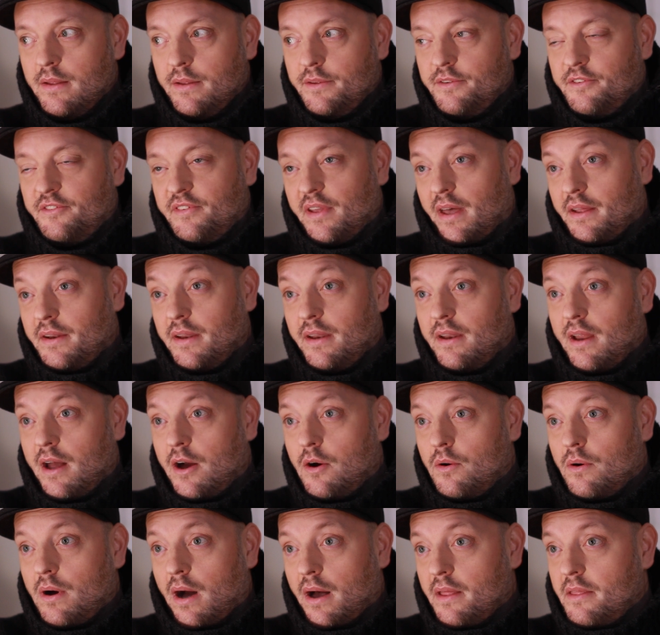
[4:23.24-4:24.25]
studied
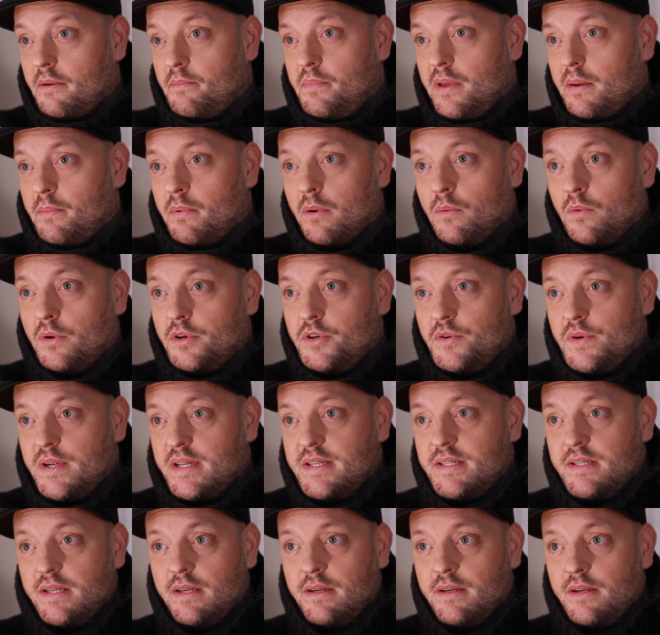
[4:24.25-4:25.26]
how other people were
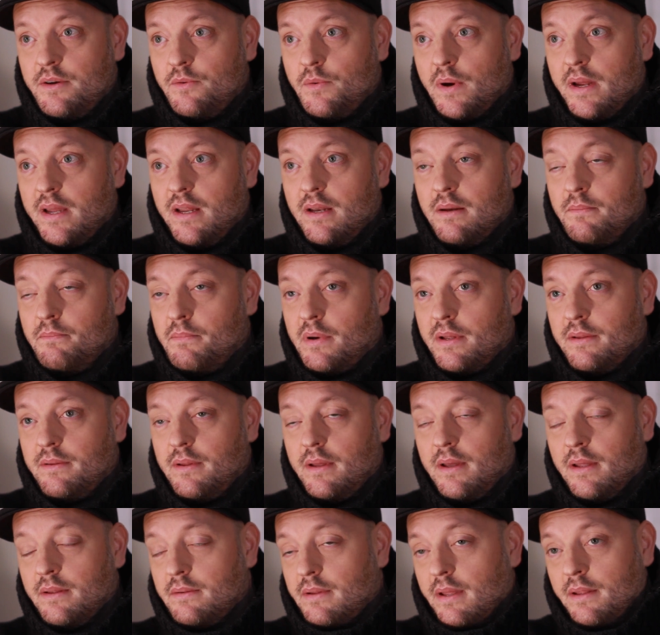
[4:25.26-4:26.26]
dressed in the rain, but
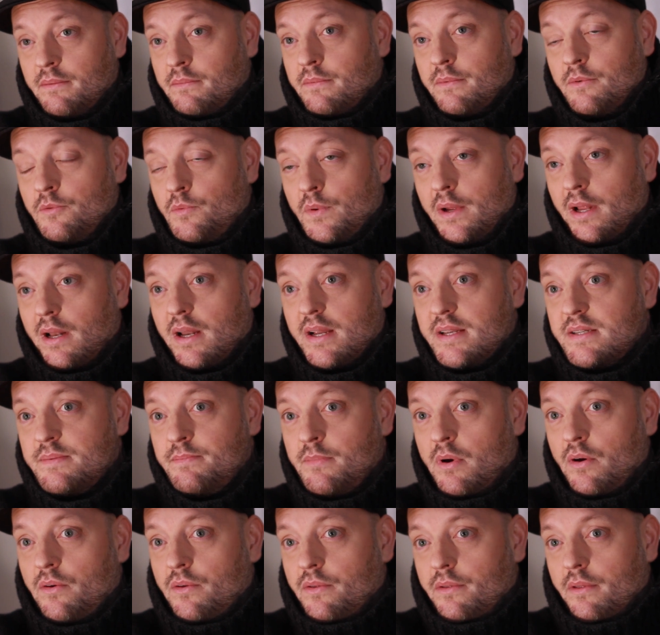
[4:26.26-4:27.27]
realized
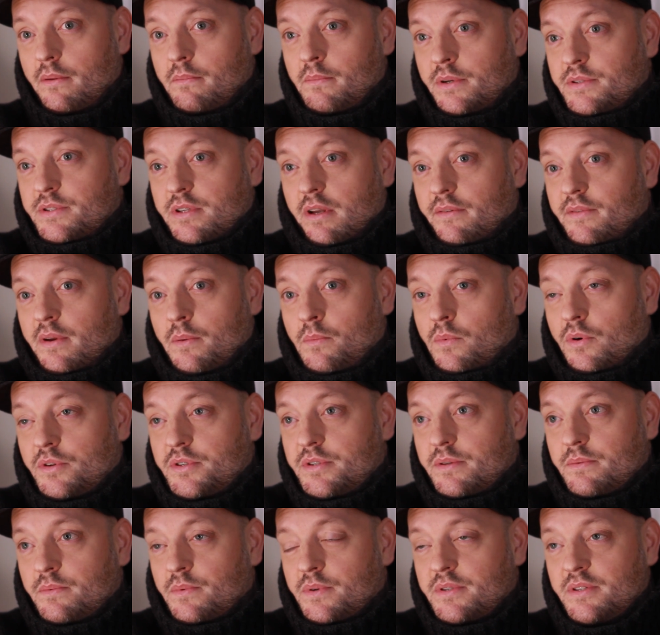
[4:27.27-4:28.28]
most of them
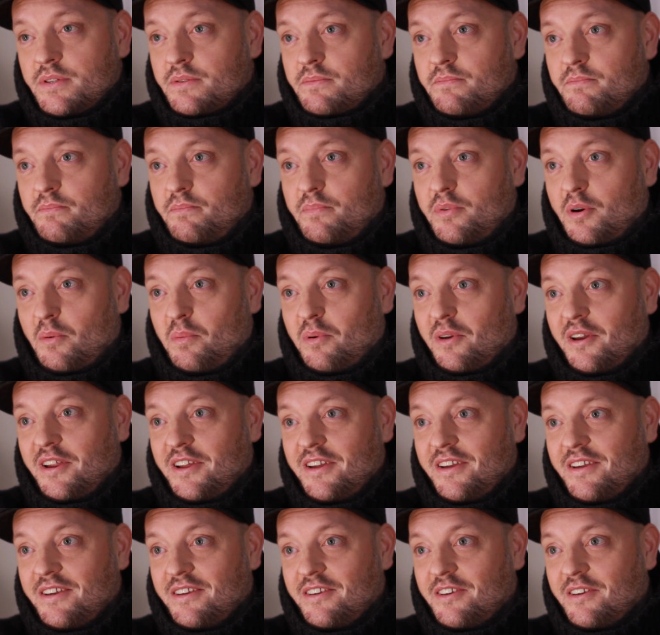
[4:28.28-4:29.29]
wasn't
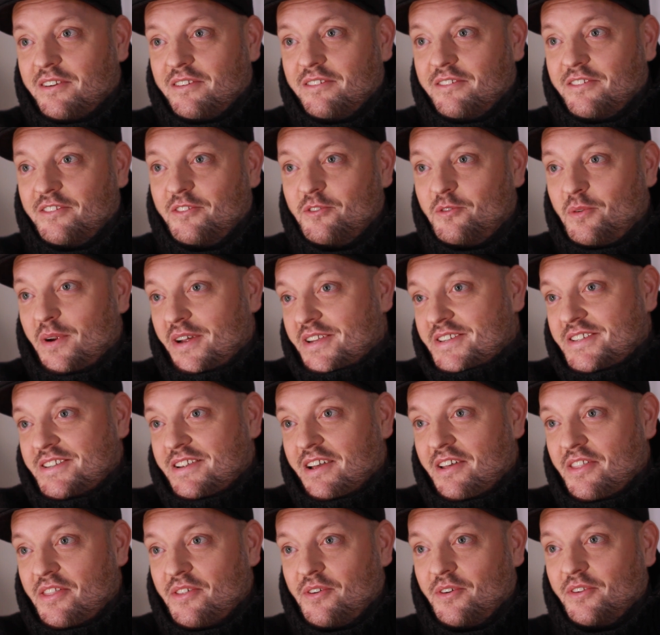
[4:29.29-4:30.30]
properly dressed.
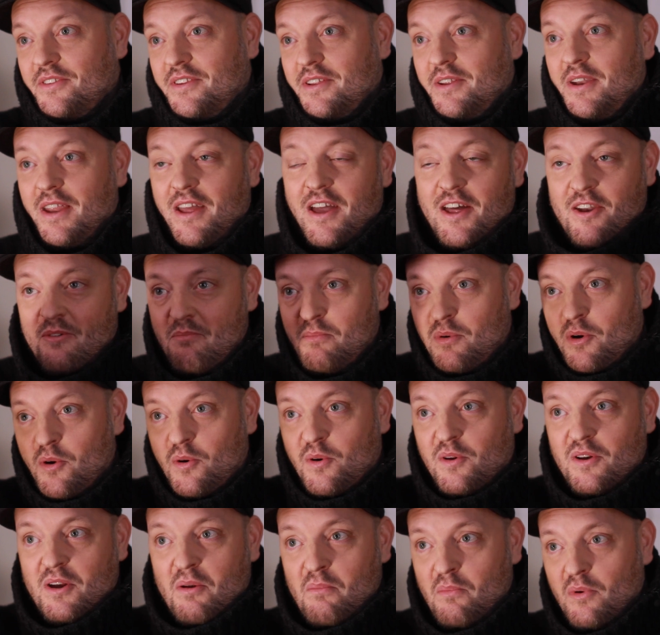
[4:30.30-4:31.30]
I thought they had a
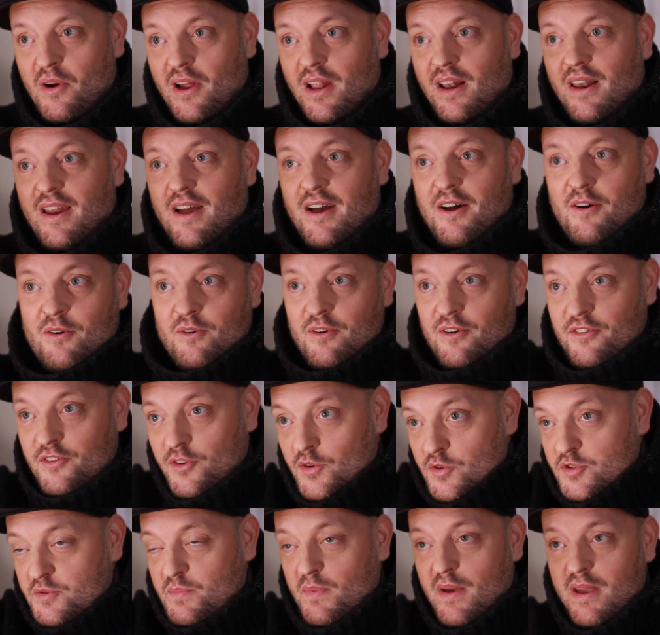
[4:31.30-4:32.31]
broken umbrella or a
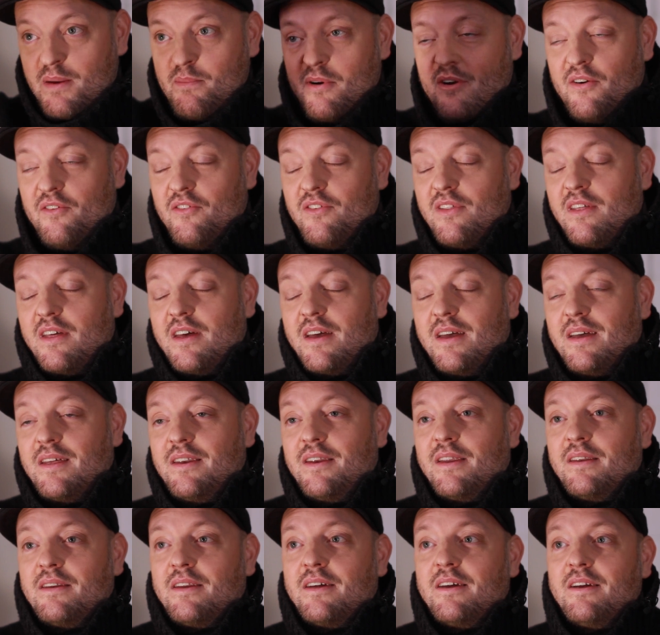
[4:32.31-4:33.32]
newspaper over their
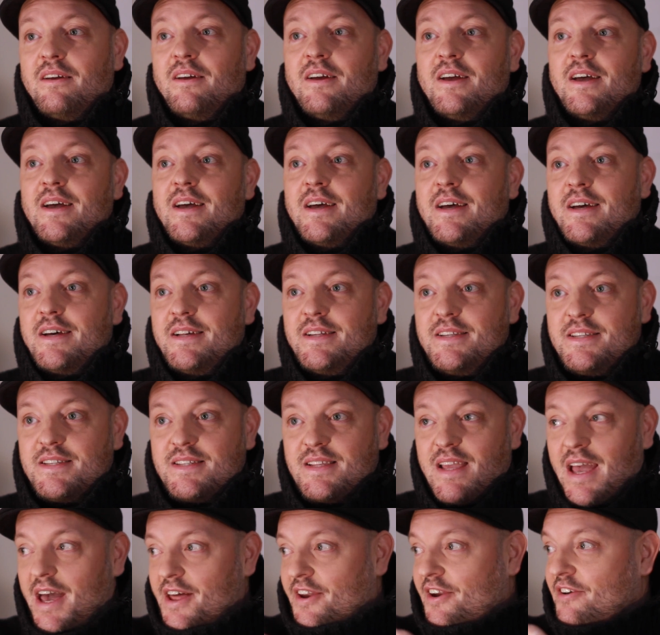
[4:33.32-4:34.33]
head, and they
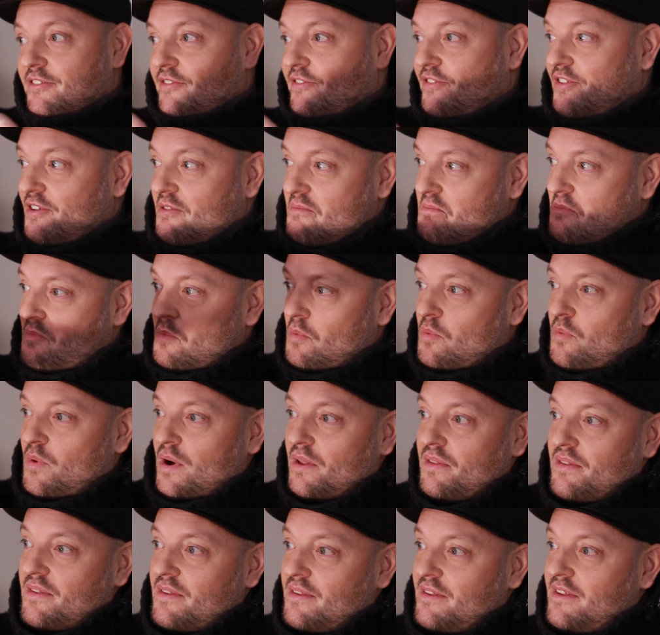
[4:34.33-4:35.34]
scattered from
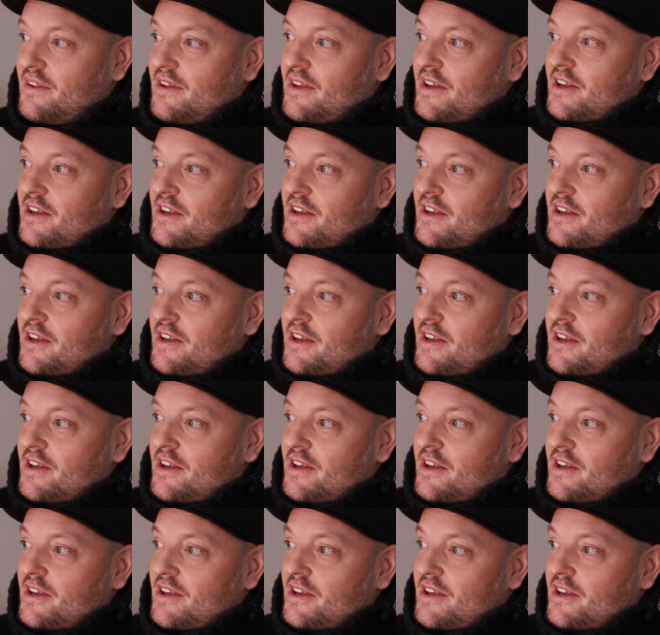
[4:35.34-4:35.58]
one